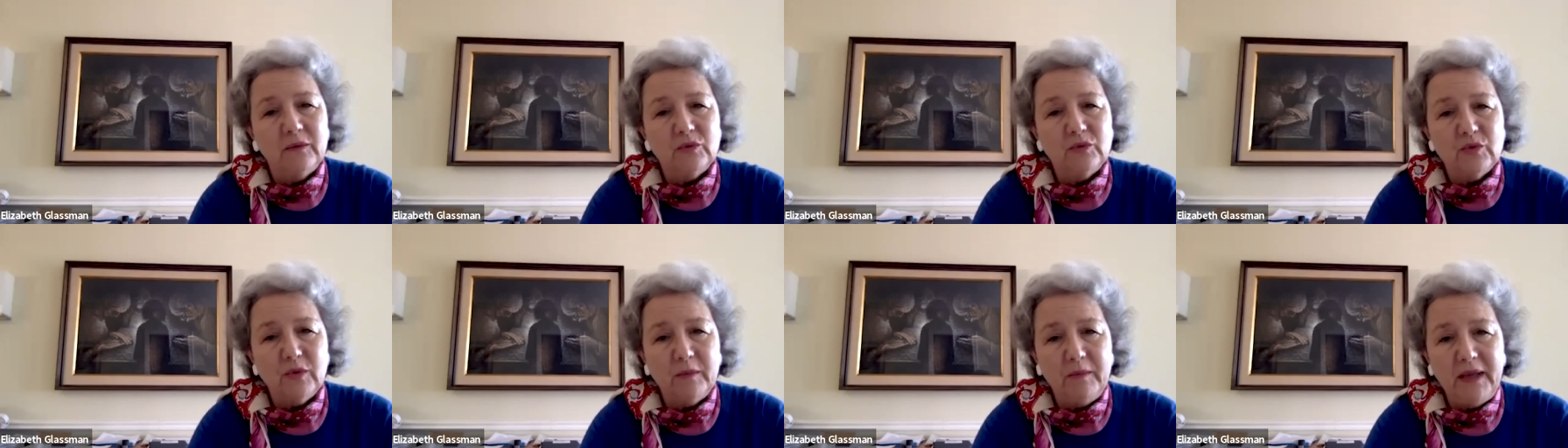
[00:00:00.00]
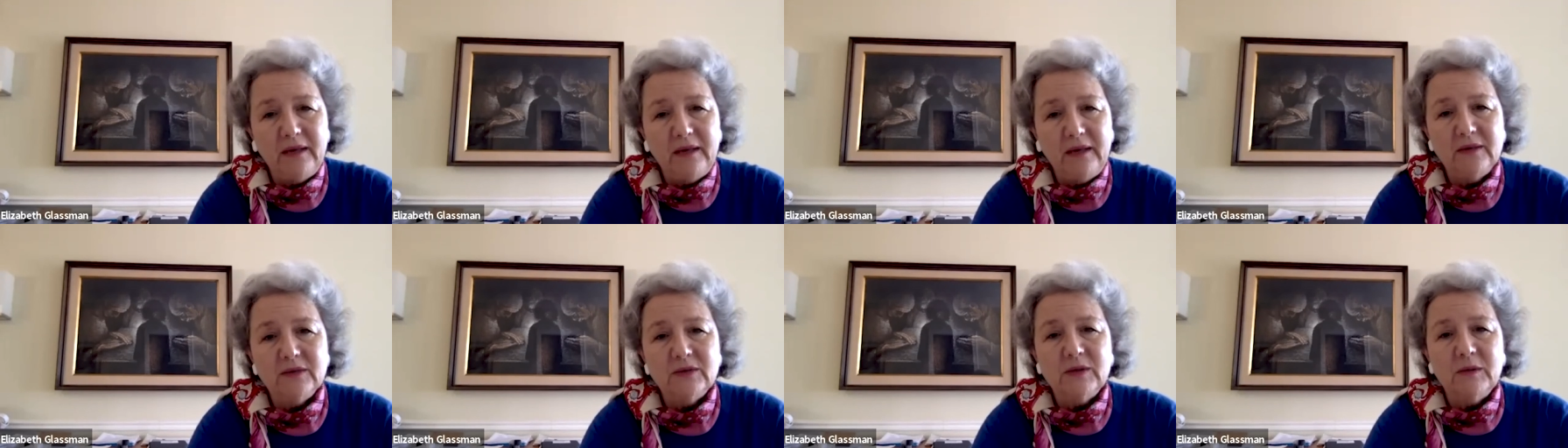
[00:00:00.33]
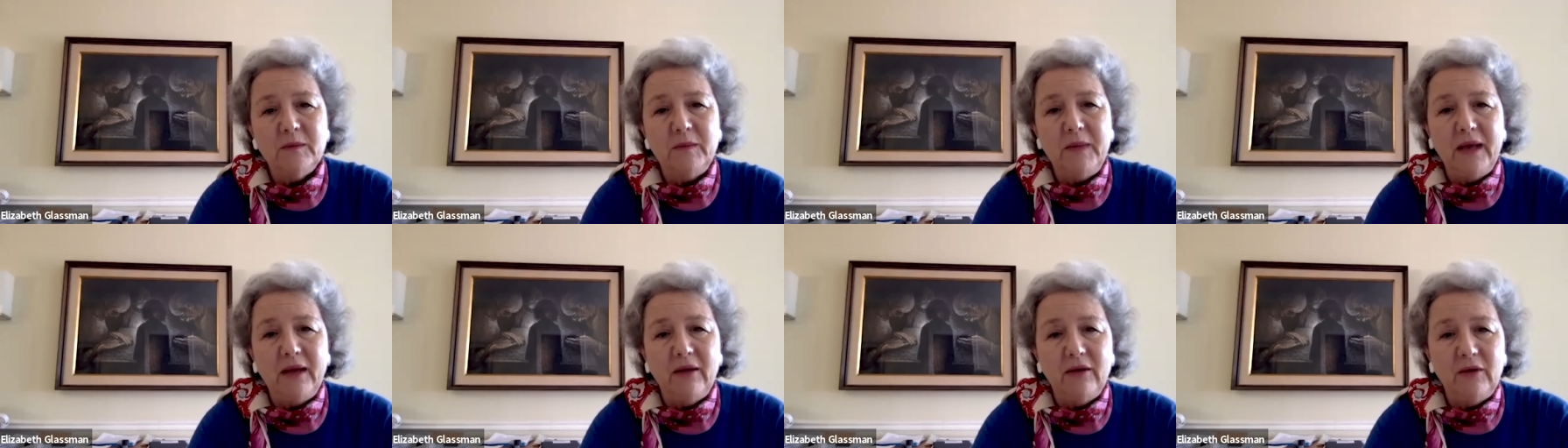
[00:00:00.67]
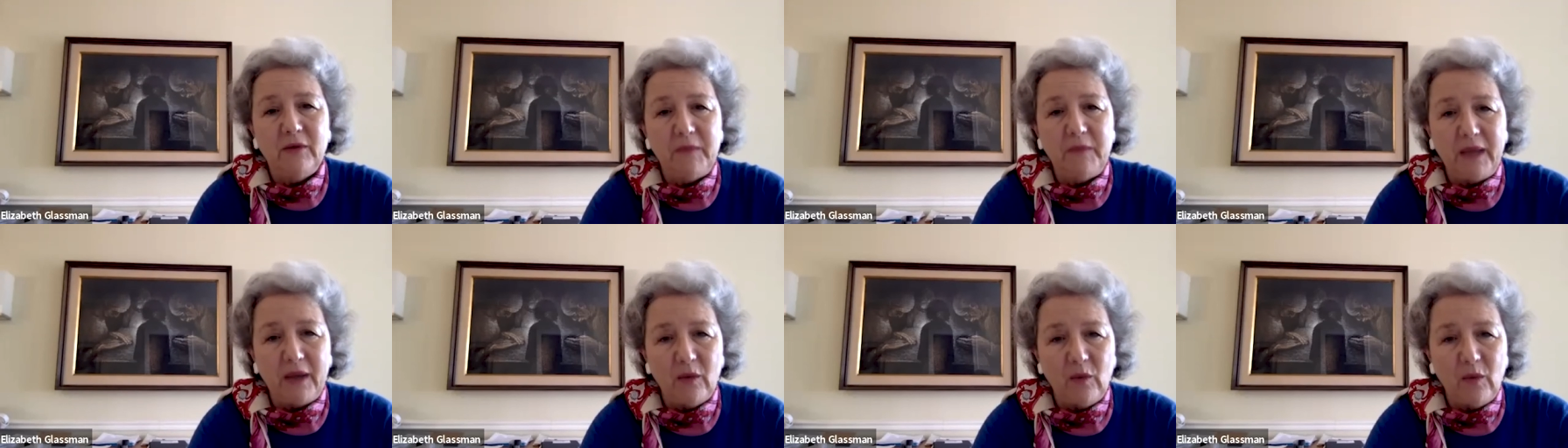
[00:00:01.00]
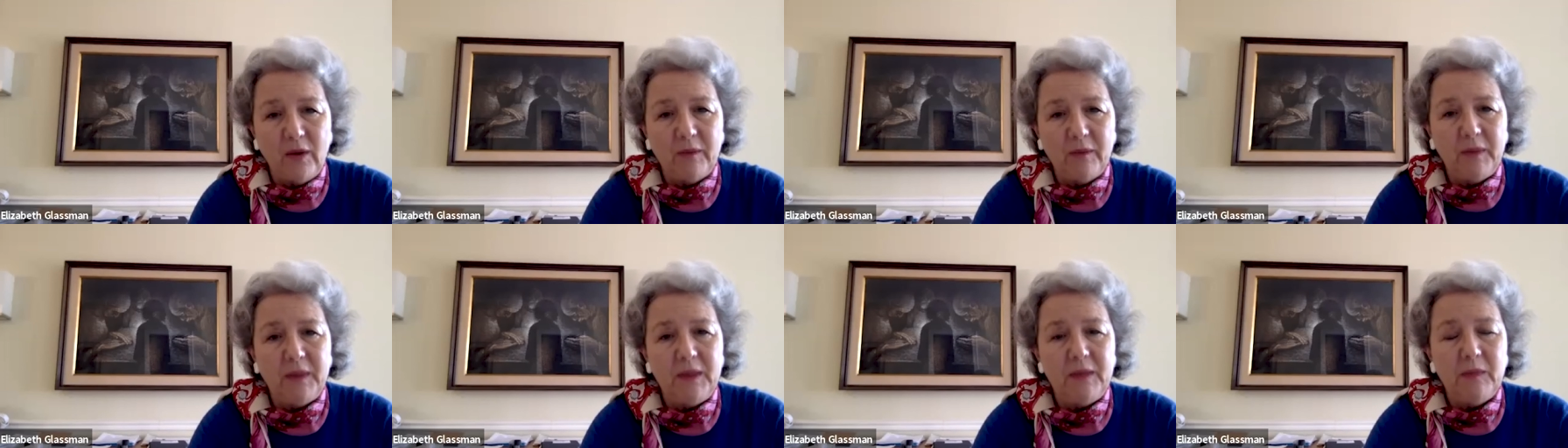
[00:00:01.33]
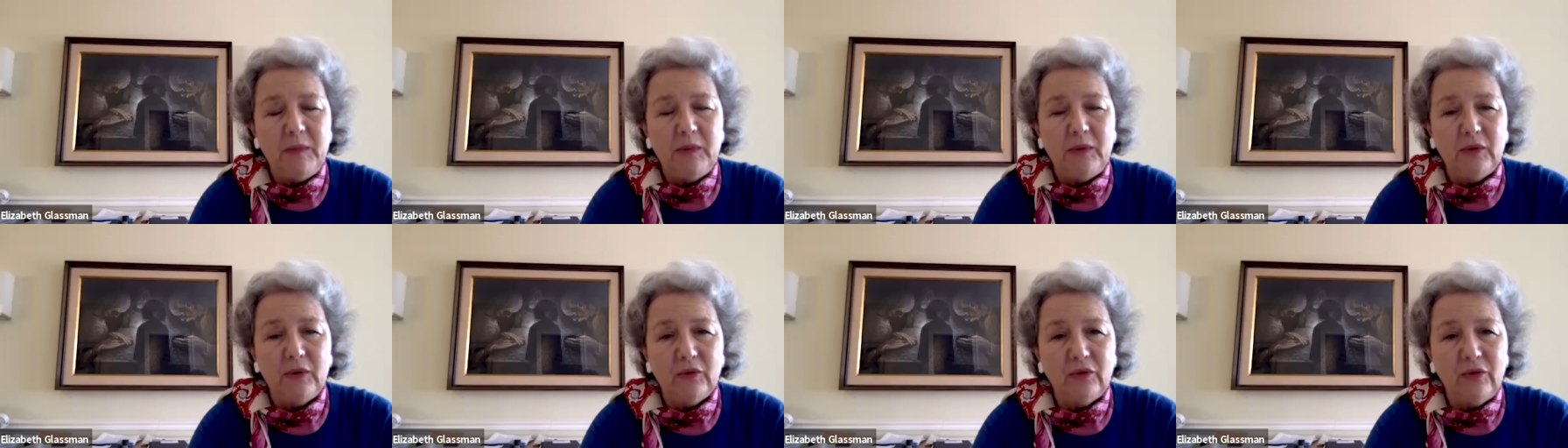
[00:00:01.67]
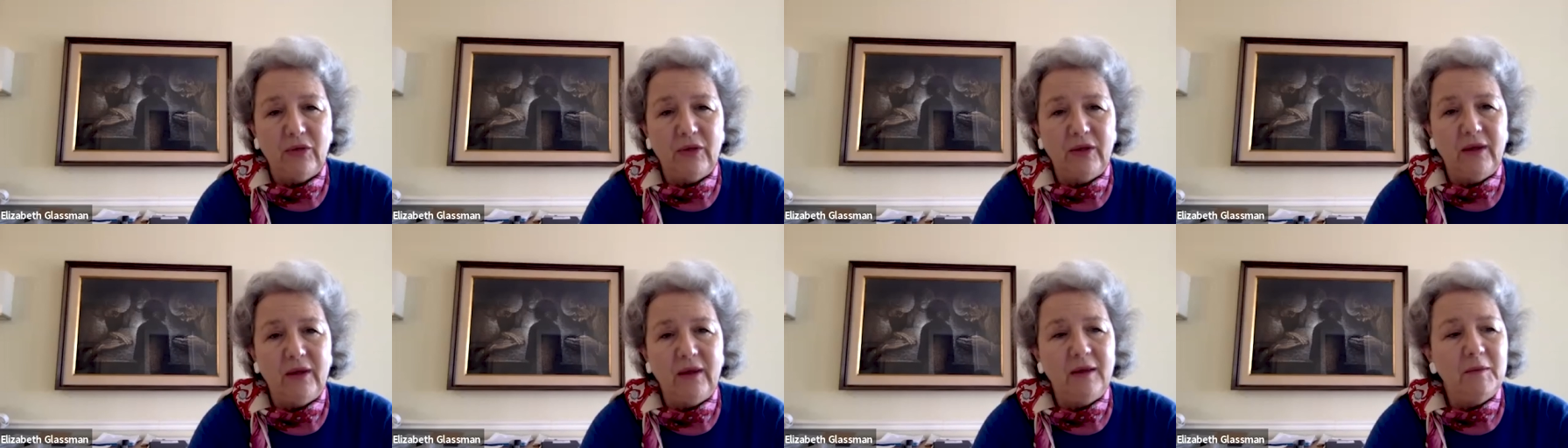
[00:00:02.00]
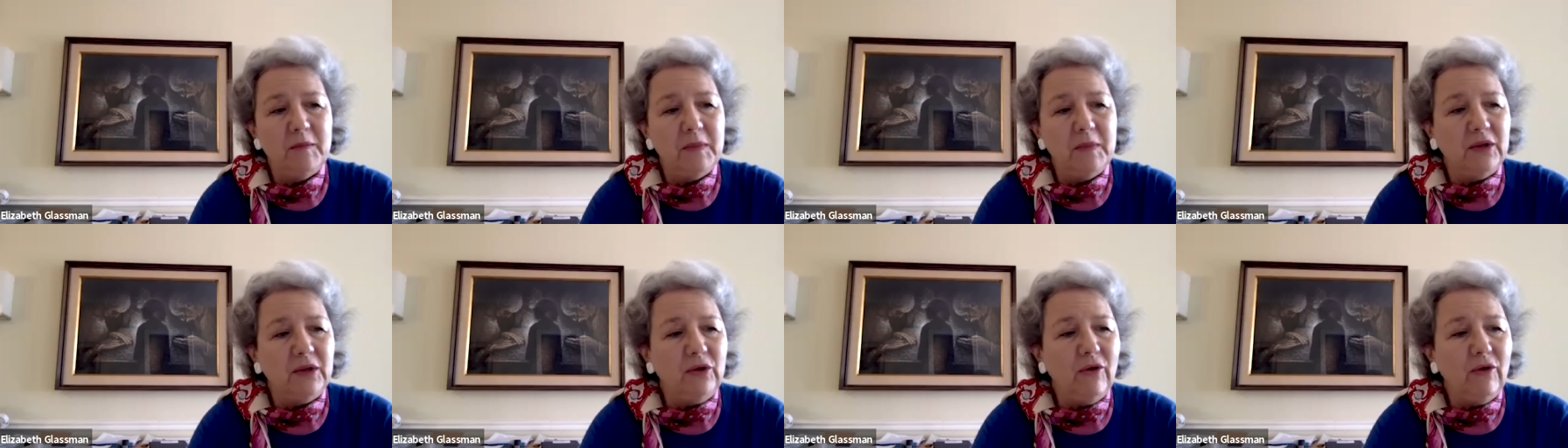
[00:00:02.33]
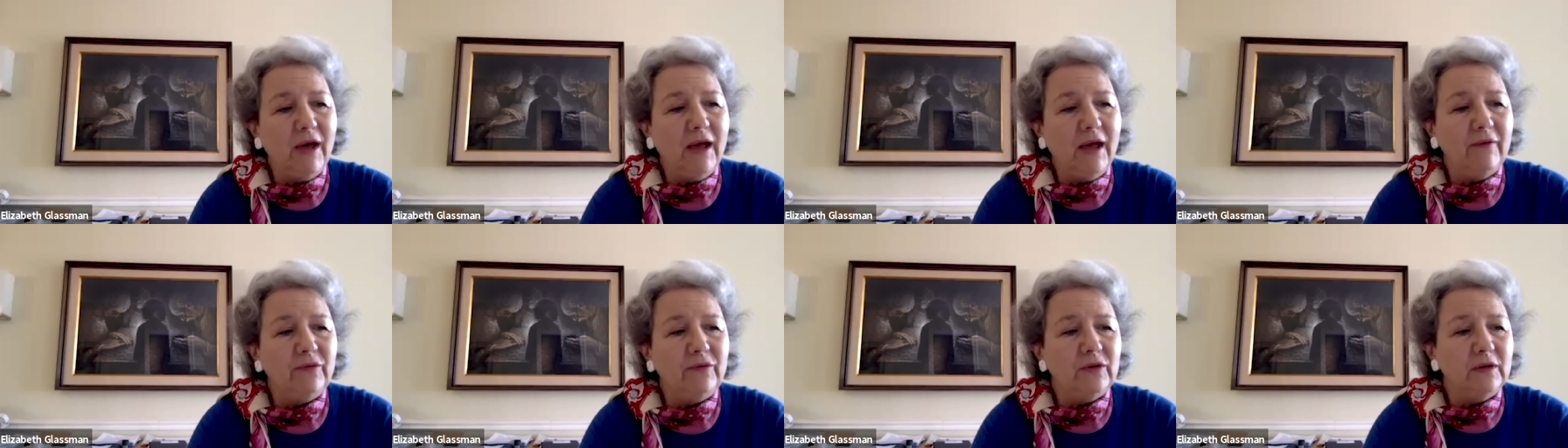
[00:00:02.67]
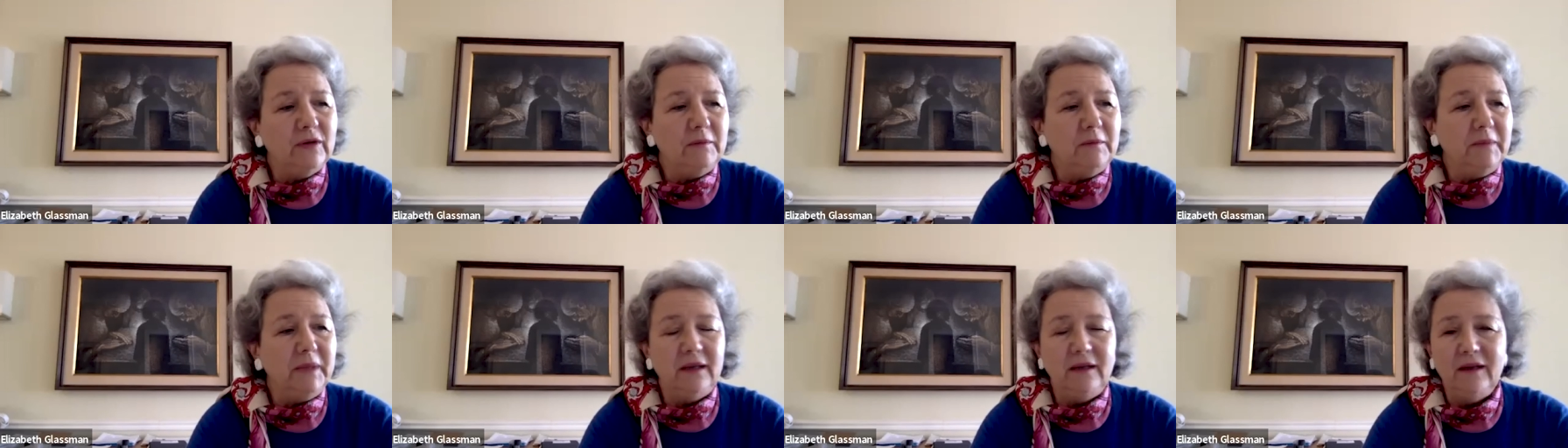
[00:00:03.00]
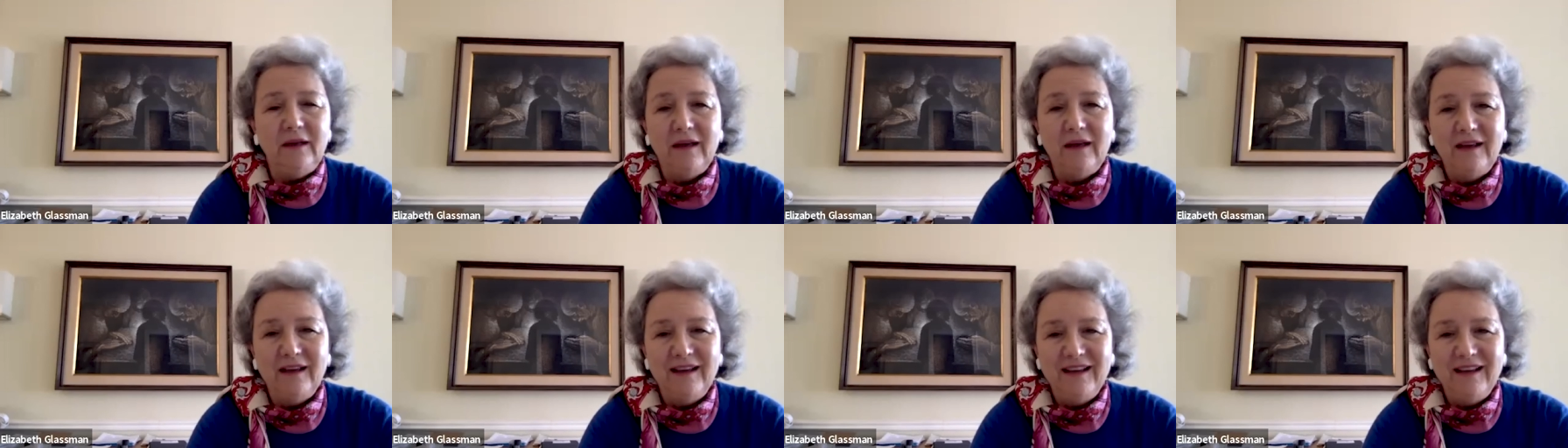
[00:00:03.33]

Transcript: tremendous amount about what people are thinking, but you have to be,